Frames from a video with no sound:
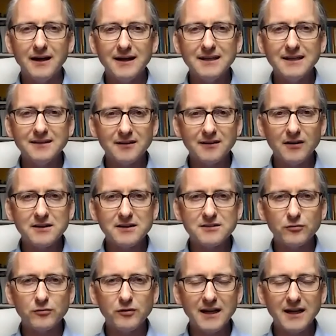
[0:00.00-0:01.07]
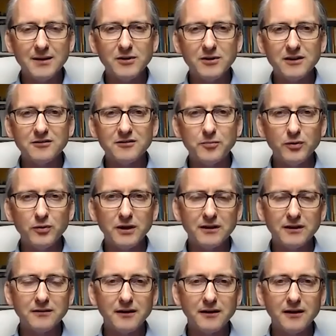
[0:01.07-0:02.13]
He decided to rename it as
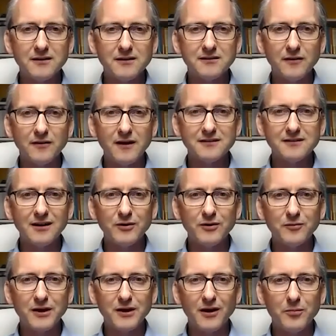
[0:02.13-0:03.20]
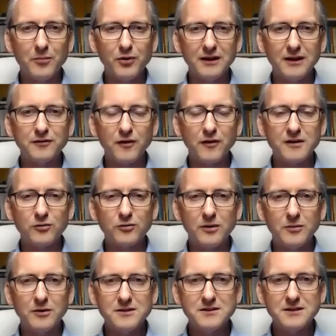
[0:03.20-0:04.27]
Pooley's. So that's how we've become Pooley's Flight
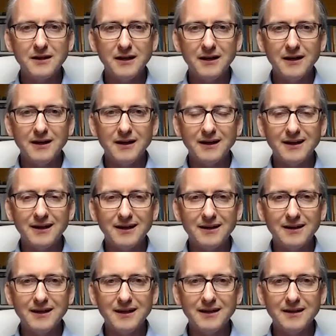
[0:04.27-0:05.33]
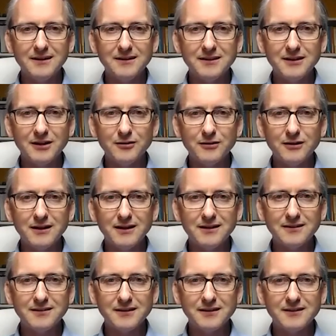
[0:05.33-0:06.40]
Equipment
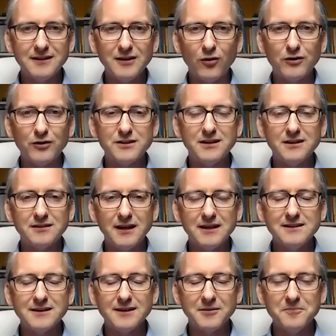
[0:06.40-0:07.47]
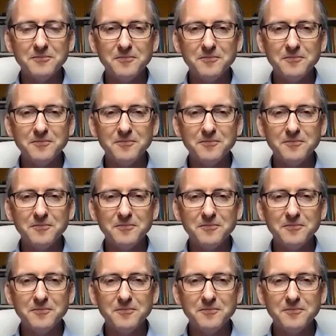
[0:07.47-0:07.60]
here, 60 odd years later.